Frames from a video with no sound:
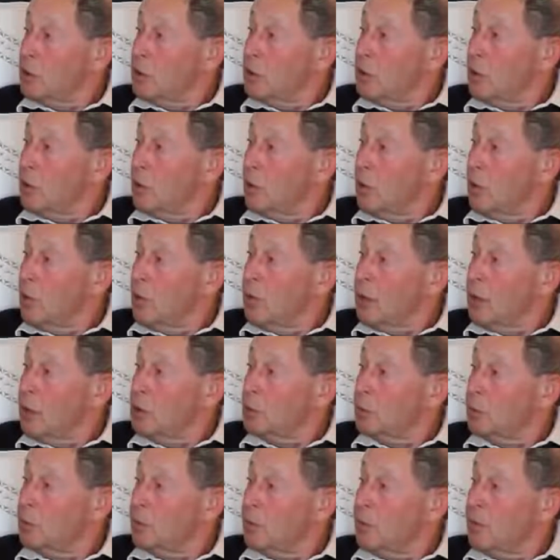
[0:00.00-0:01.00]
You know. Oh
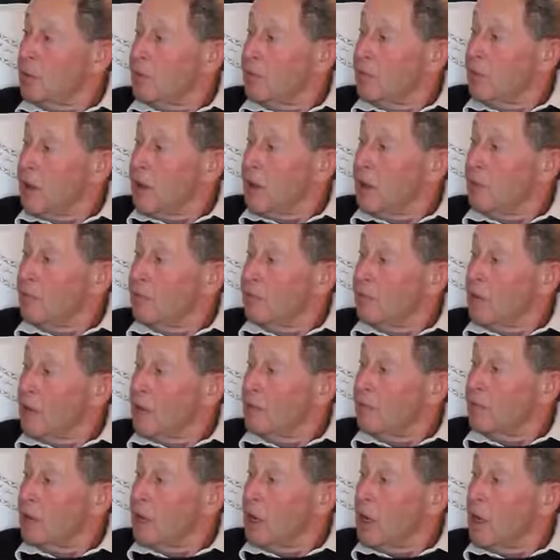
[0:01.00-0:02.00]
yes, we'd been
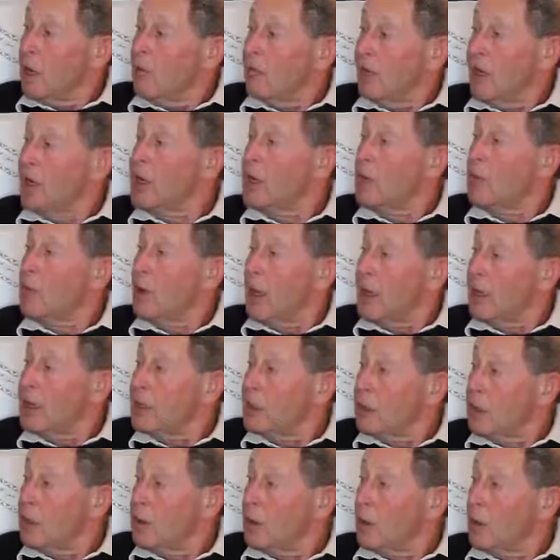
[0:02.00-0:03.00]
5.5 anyway,
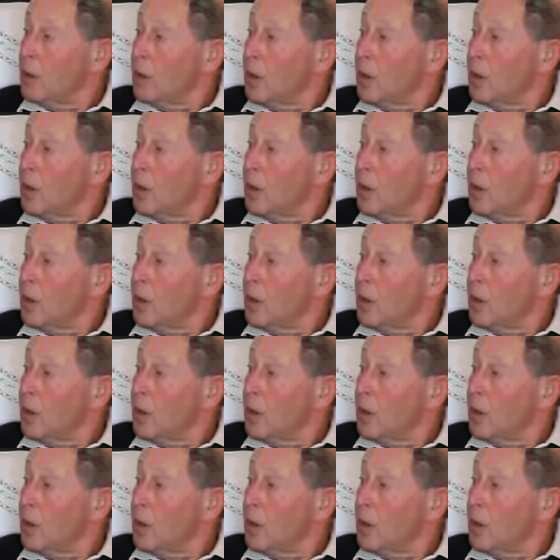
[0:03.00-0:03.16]
you know.